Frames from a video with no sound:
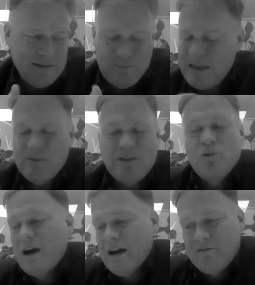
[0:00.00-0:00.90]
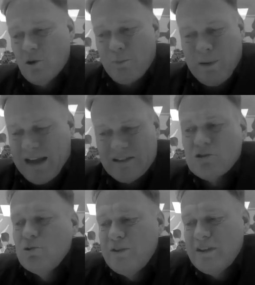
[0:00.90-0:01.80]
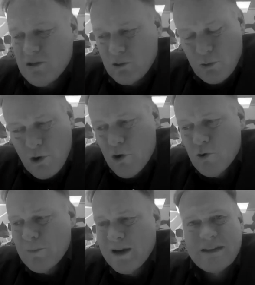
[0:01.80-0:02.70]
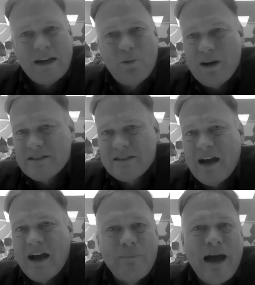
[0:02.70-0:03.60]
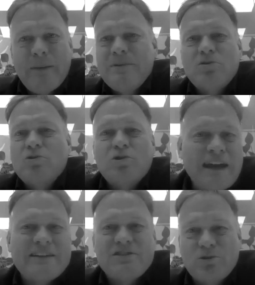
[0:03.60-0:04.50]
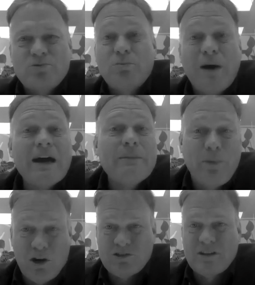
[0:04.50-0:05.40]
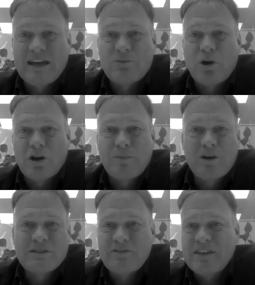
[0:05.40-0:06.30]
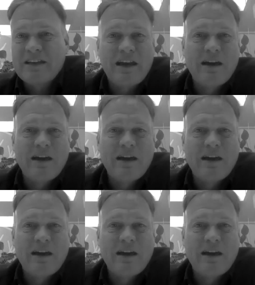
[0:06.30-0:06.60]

maybe you have your plans to do this on your own, but otherwise I'm happy to connect you to my partner network, because I think